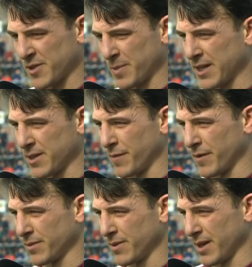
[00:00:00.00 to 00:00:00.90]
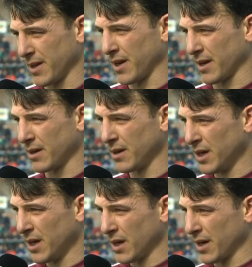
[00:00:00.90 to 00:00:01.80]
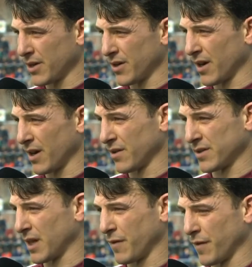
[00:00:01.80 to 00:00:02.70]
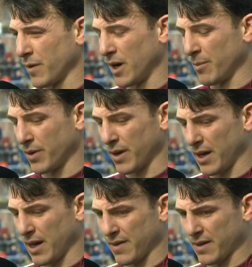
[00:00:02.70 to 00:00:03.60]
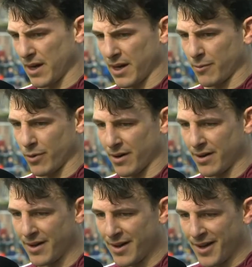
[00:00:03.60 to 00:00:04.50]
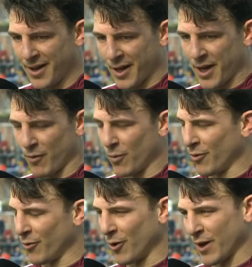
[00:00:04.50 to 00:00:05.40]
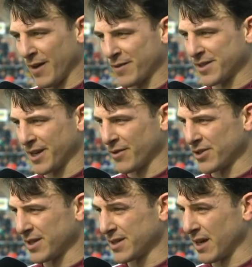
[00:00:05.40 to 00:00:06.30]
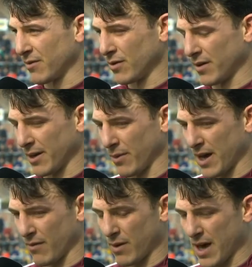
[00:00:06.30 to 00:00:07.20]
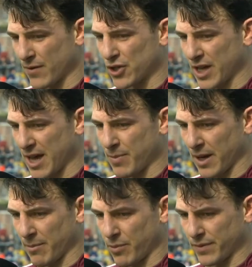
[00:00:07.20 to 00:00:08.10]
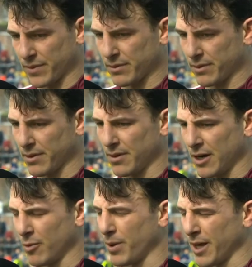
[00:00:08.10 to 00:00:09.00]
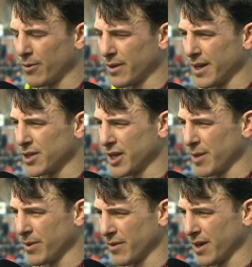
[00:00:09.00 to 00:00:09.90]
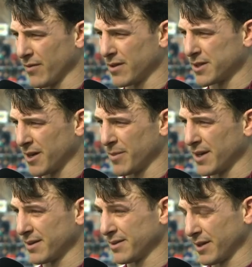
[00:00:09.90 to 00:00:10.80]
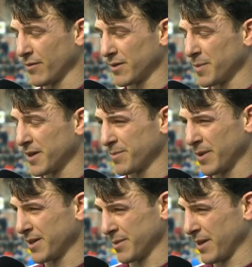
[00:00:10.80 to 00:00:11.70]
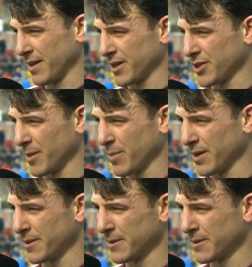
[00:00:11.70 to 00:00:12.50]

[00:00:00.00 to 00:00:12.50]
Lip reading: space up front, well, then you can kind of turn it on yourself if you want. But it's not like we're given one role and you have to stick rigidly to that role. Like, we have a shape that you're allowed to play within that shape, and you're given autonomy and given responsibility to play in that shape. Yeah.